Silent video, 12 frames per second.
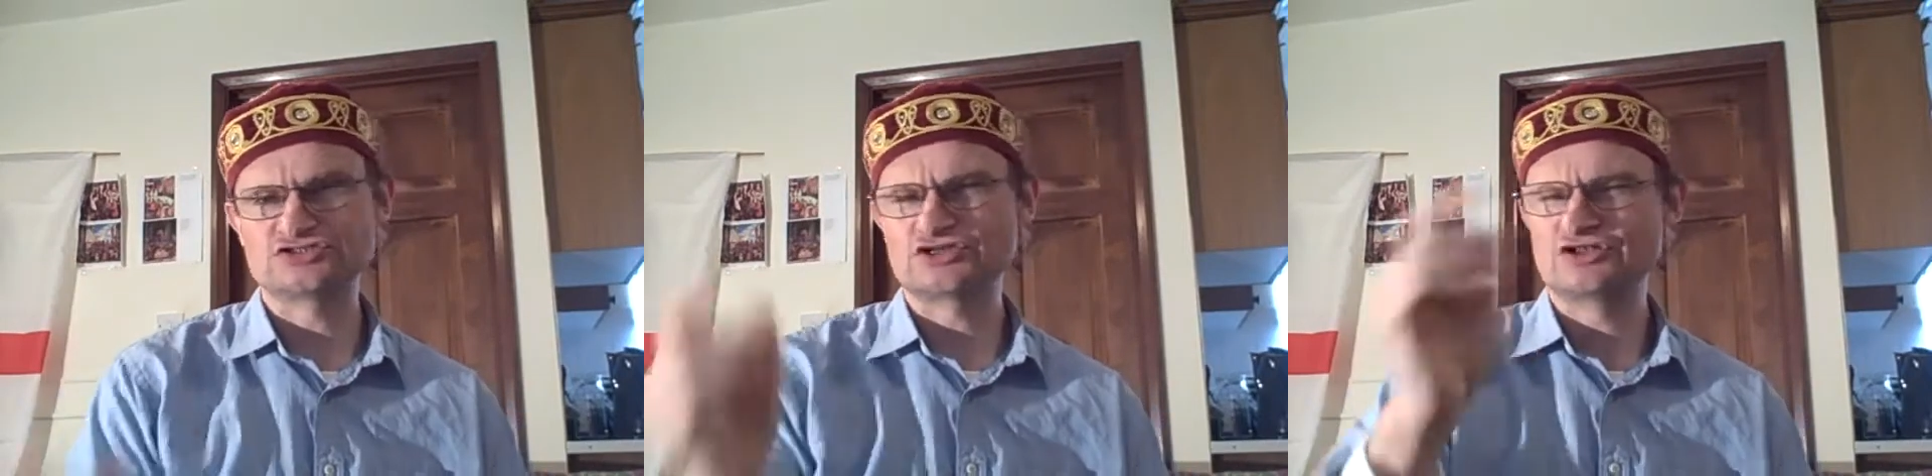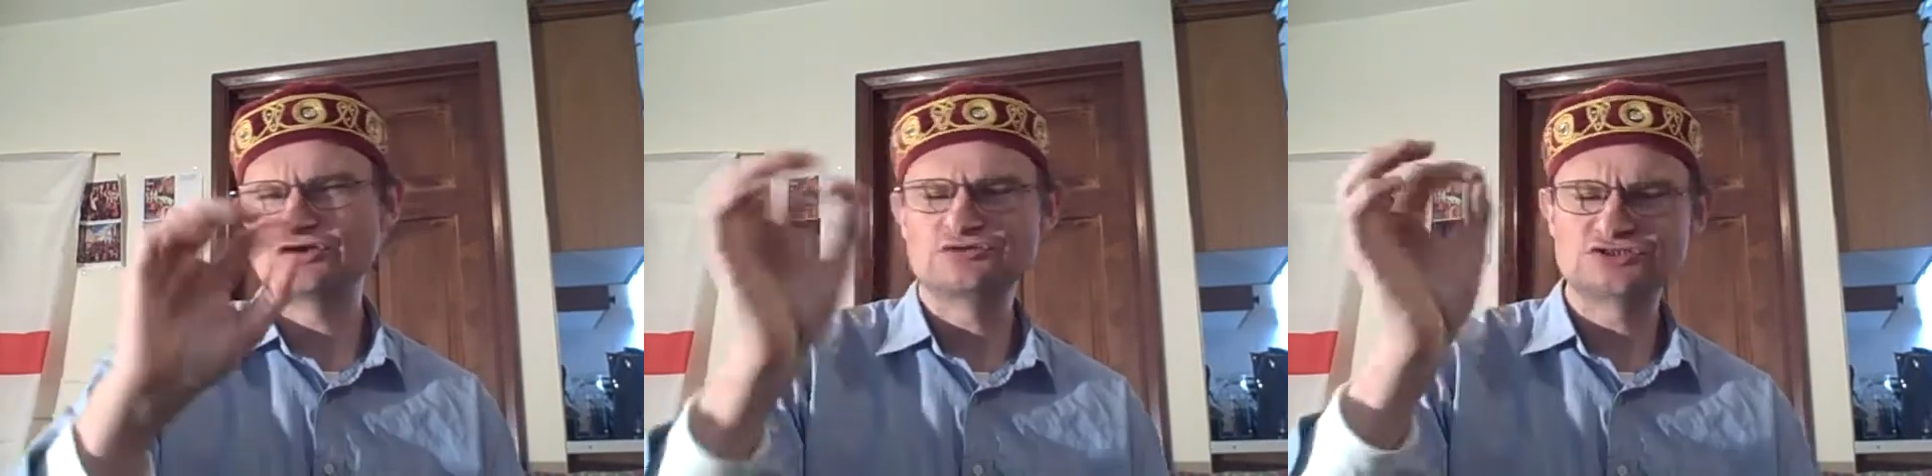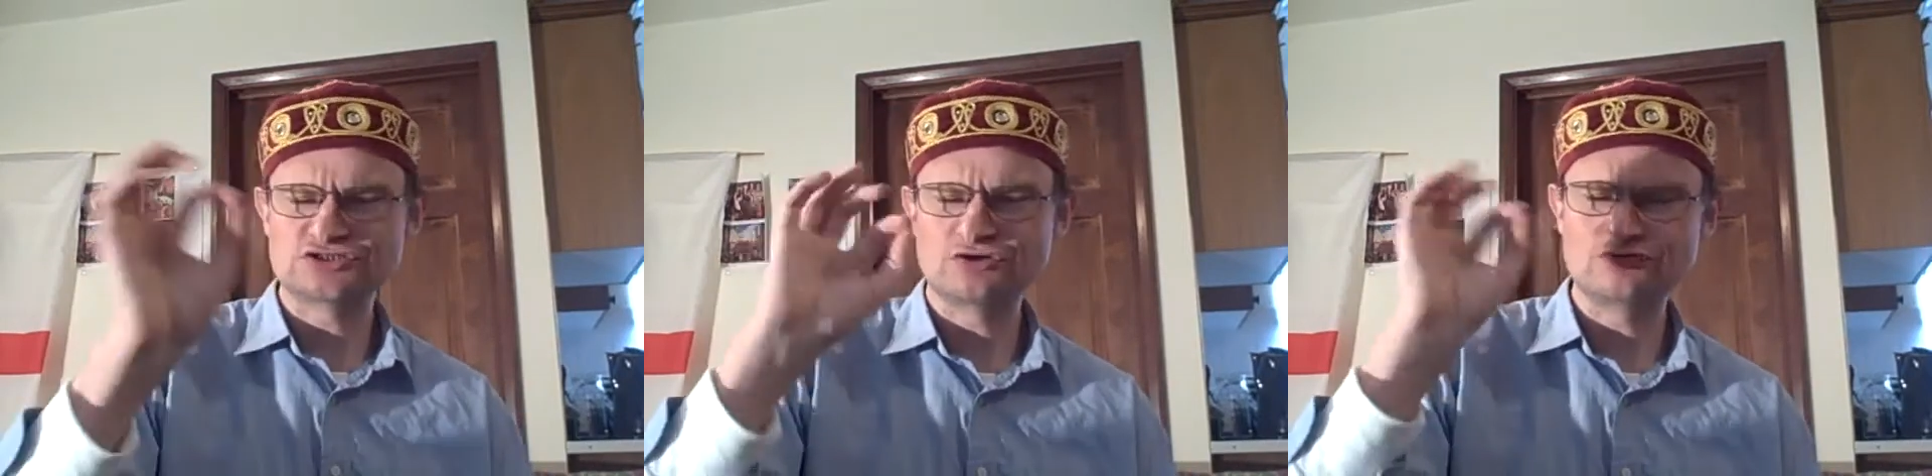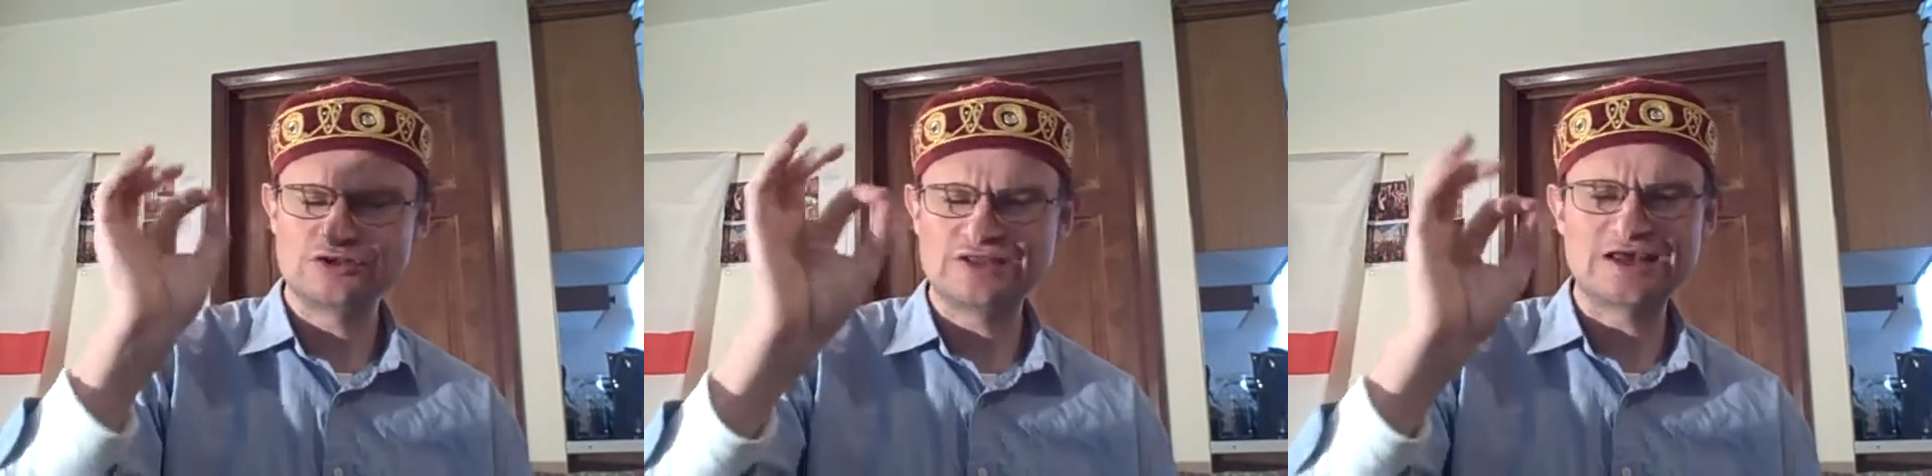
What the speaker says: So